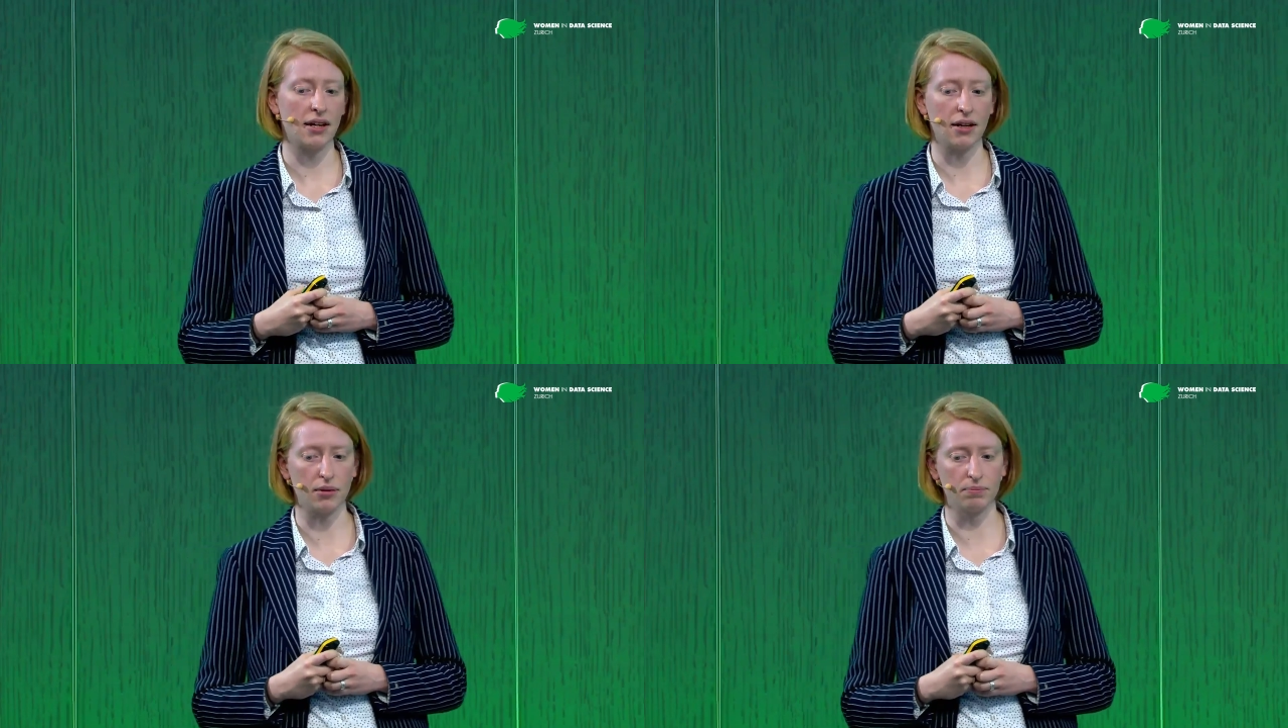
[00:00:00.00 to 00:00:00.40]

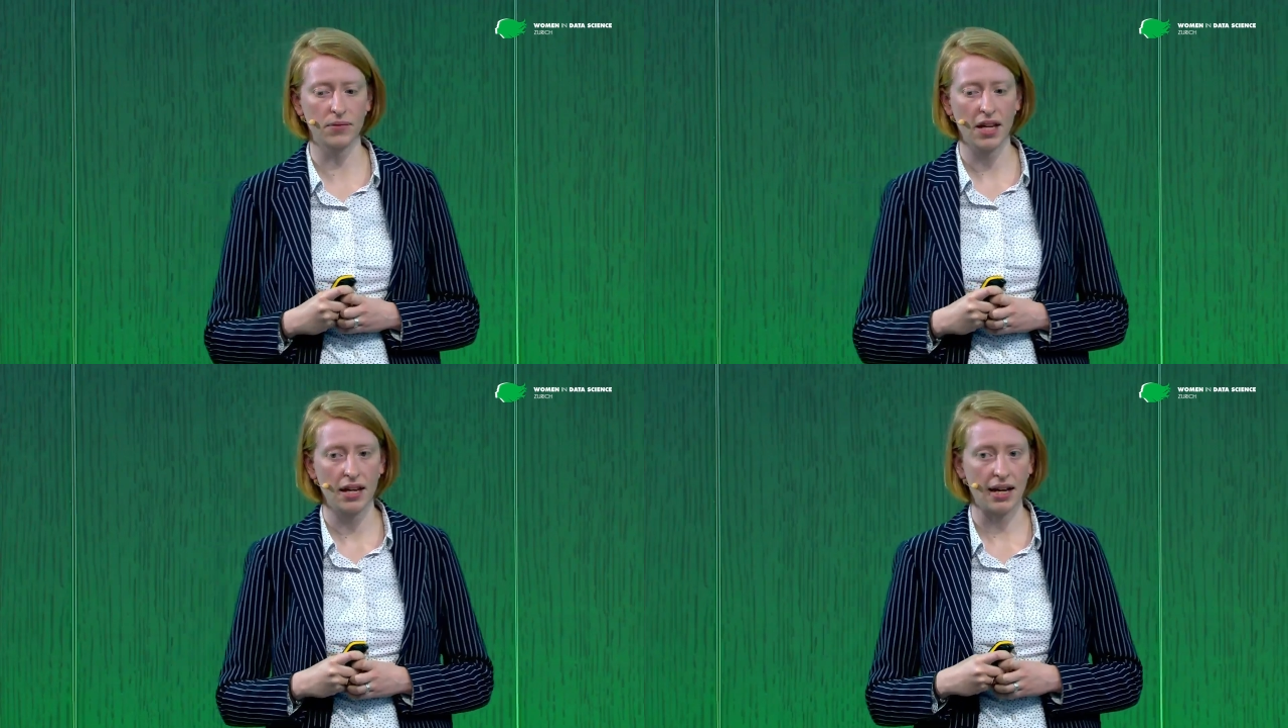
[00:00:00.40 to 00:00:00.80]
um,
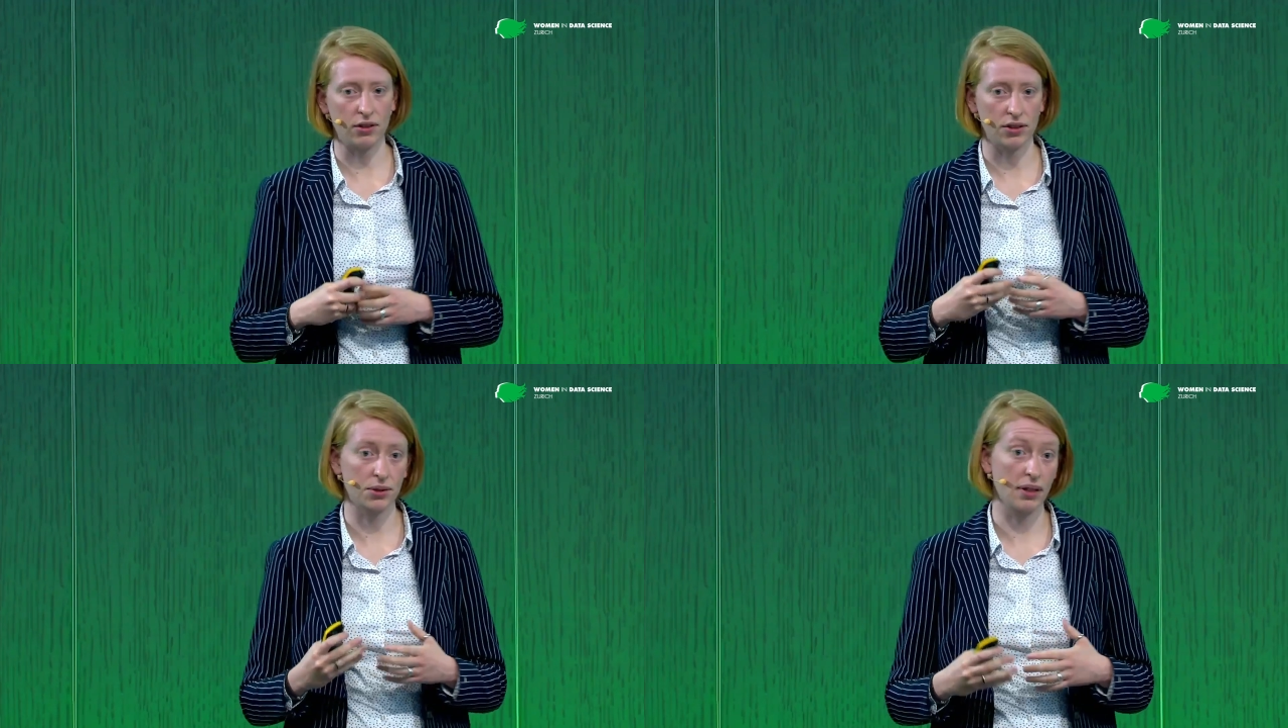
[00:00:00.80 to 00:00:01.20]
and
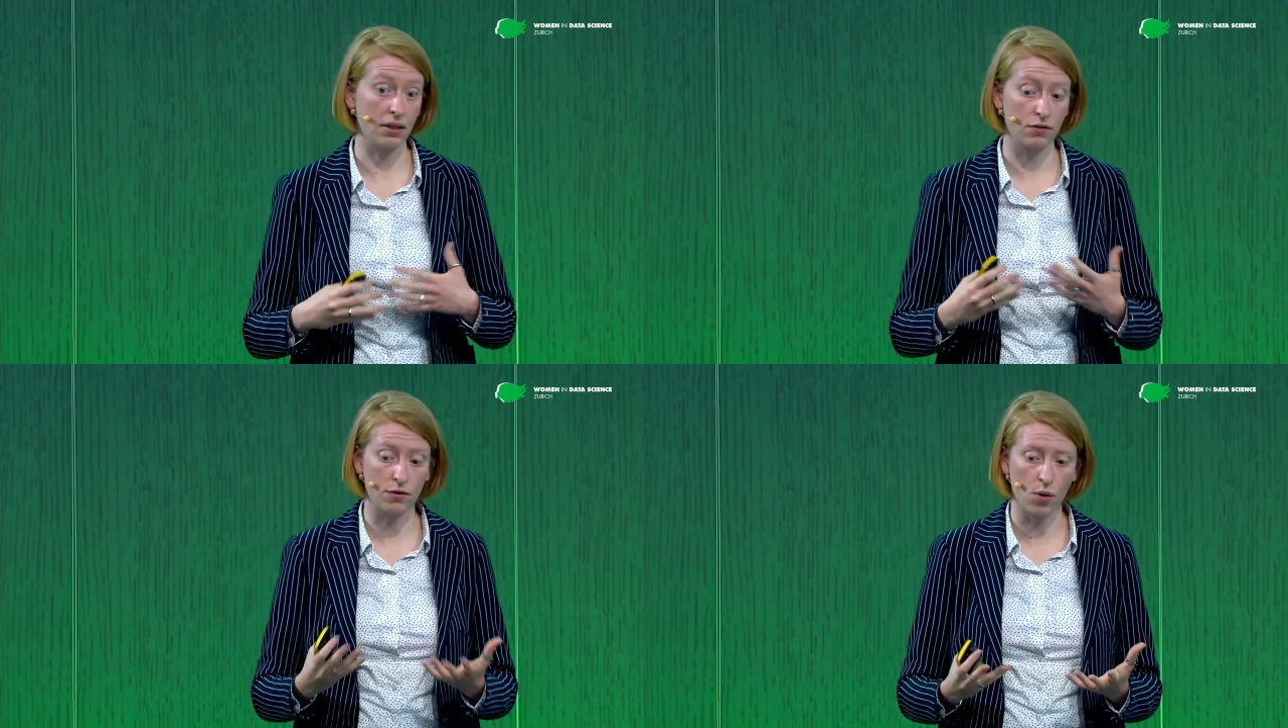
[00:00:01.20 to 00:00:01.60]
also
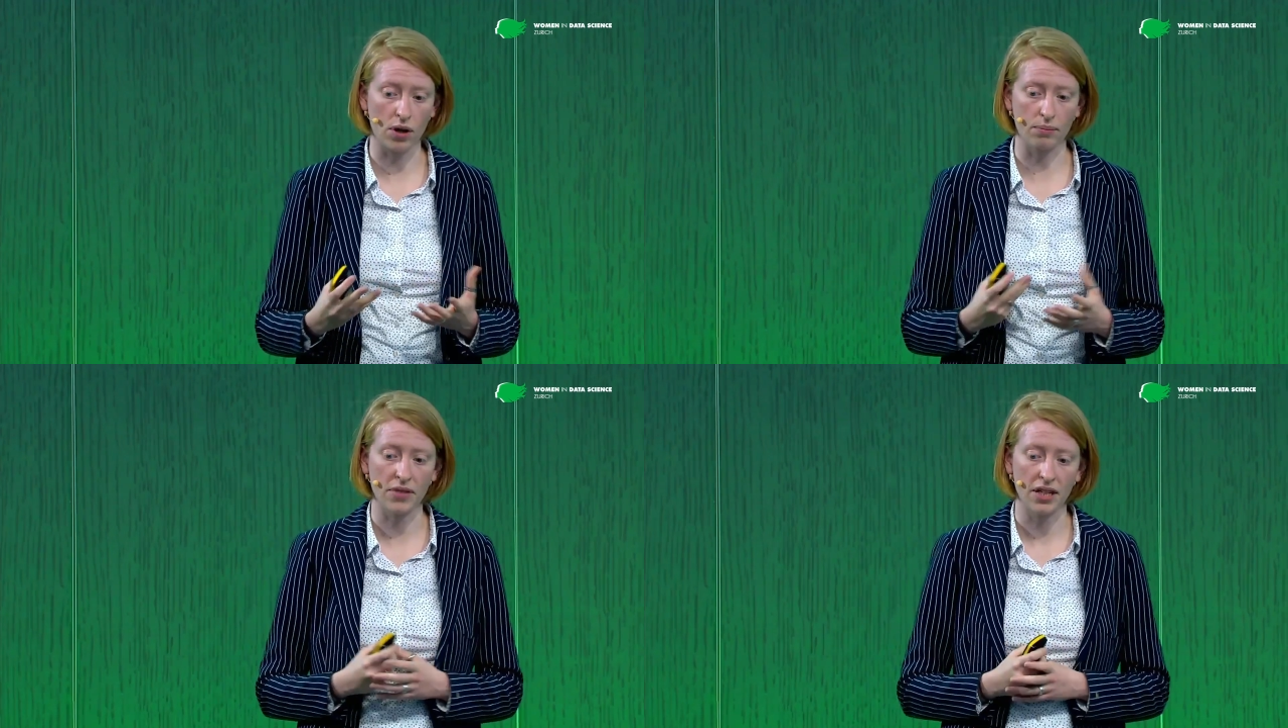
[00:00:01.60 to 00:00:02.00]

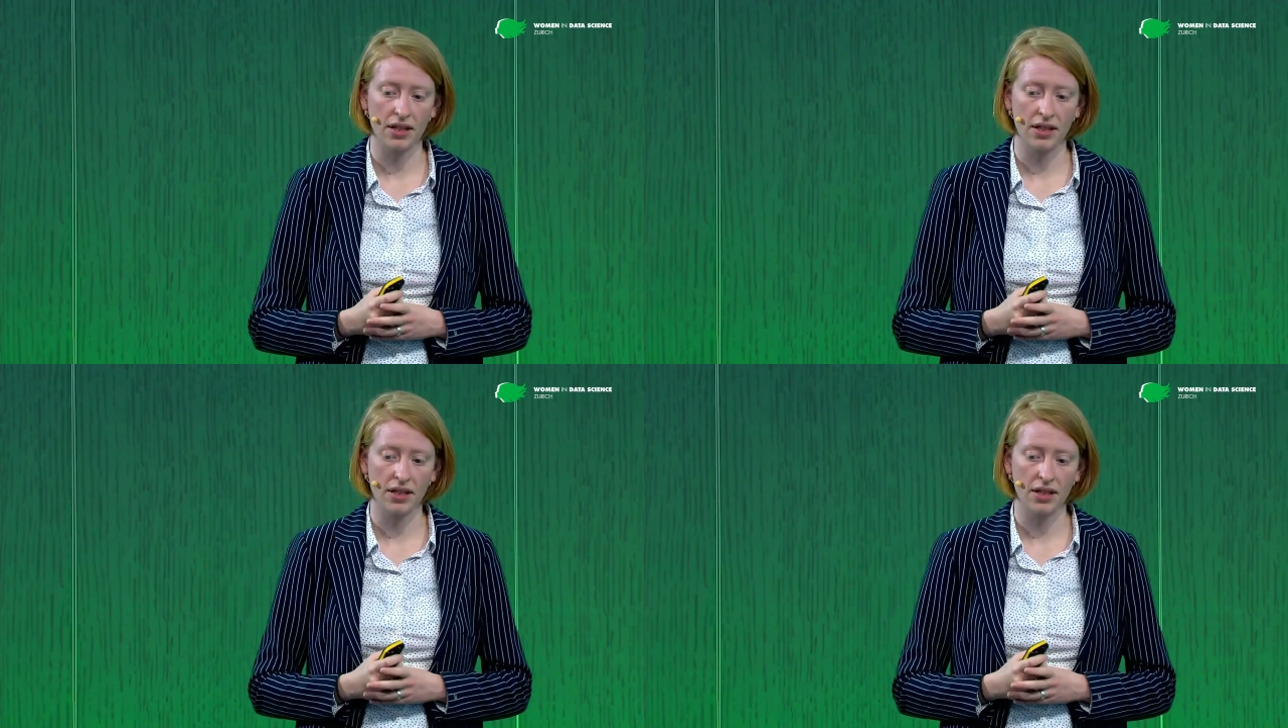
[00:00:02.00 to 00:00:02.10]
inform